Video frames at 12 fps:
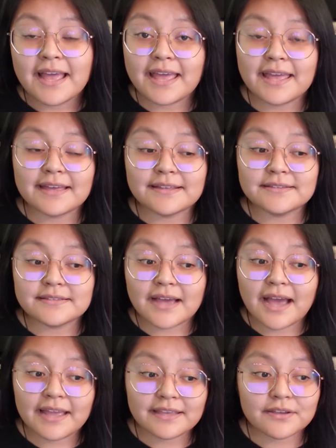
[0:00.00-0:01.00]
and
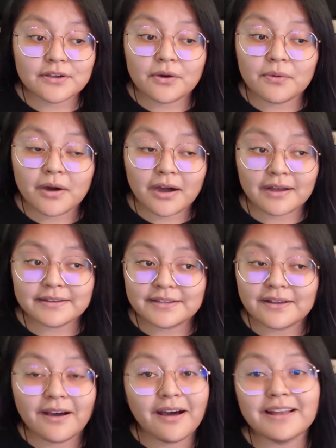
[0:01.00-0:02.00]
I can go on and
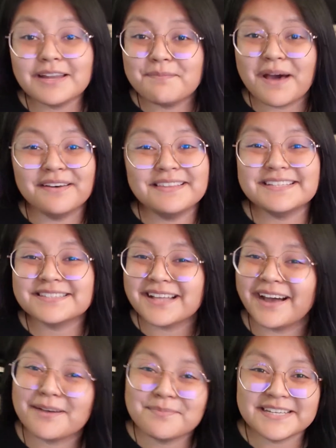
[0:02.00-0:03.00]
on about these
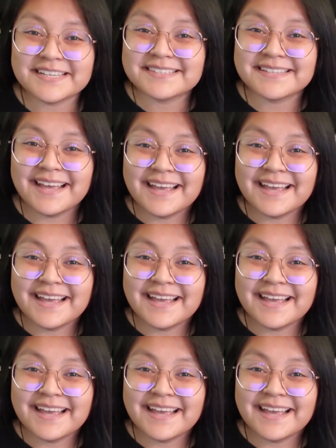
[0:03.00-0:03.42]
topics,